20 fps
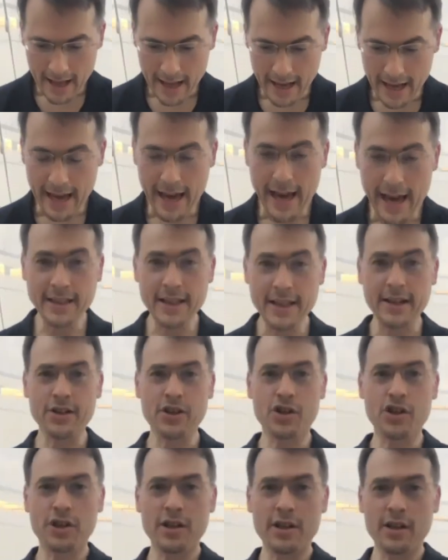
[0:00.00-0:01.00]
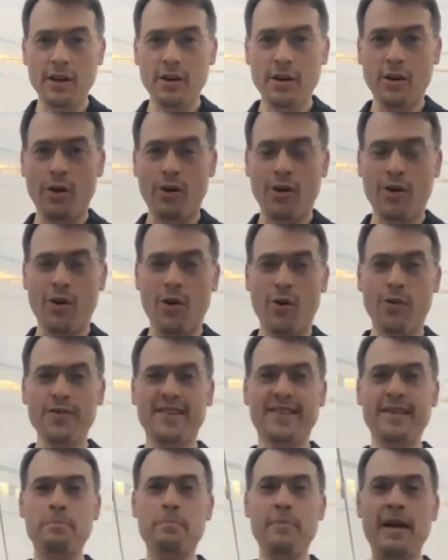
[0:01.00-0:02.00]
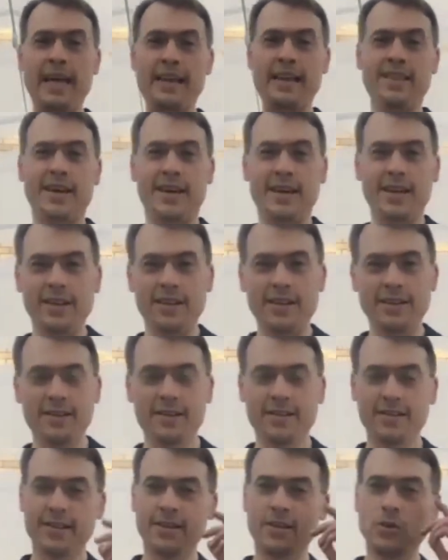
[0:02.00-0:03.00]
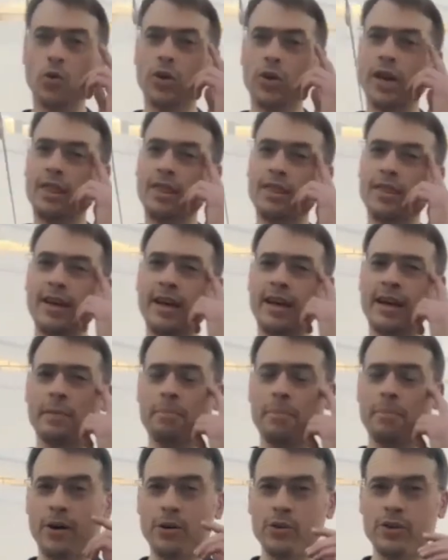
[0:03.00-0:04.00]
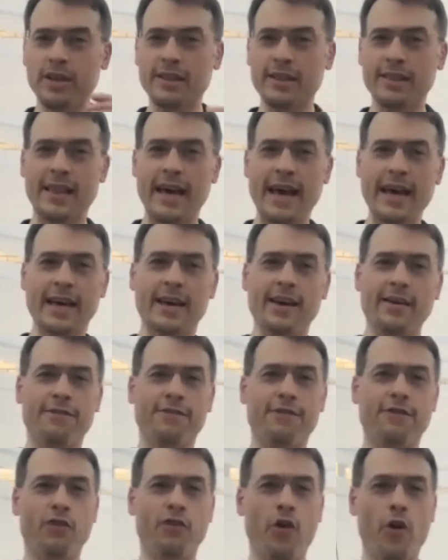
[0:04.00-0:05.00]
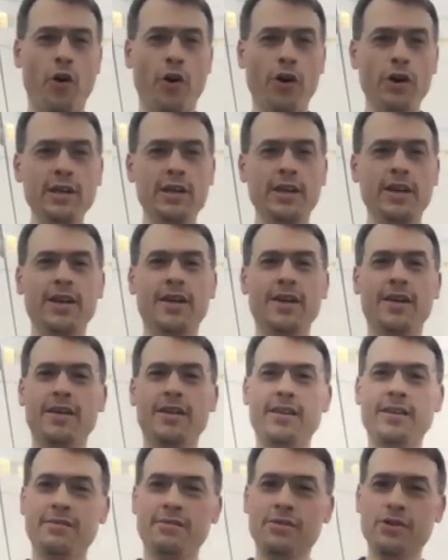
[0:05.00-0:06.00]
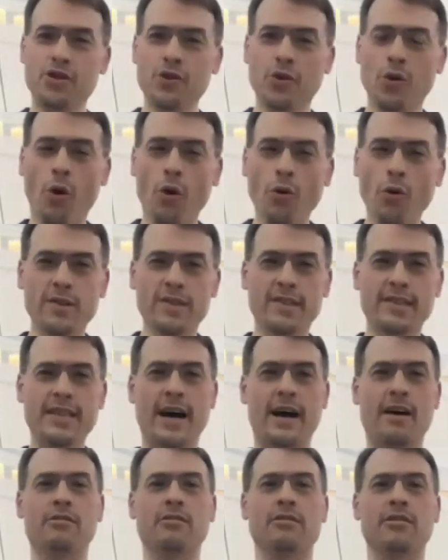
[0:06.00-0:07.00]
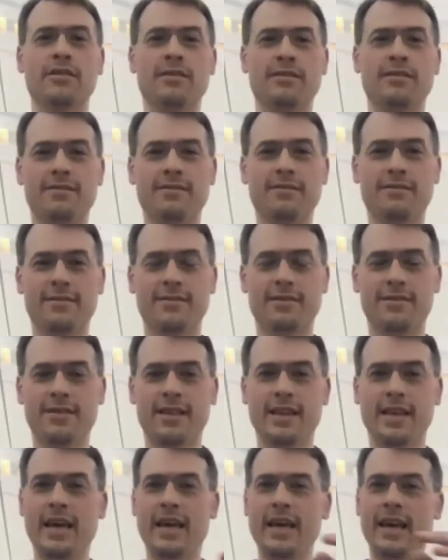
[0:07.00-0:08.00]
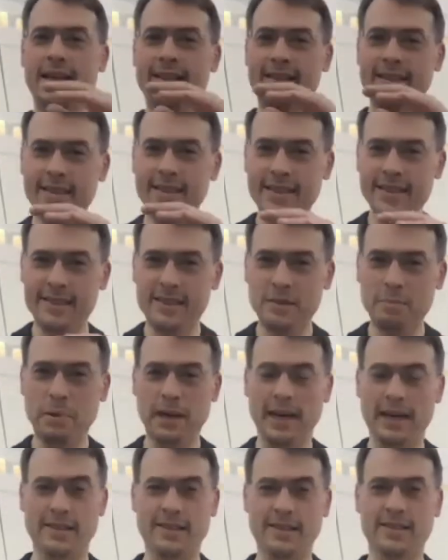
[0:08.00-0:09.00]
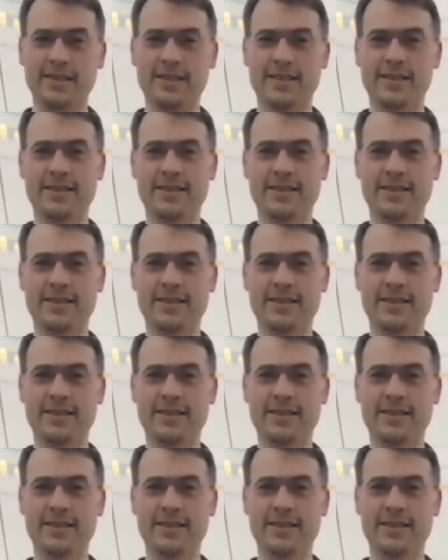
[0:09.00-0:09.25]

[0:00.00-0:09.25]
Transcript: Energy of the metal, you can think about it like a fog which goes down and dissipates.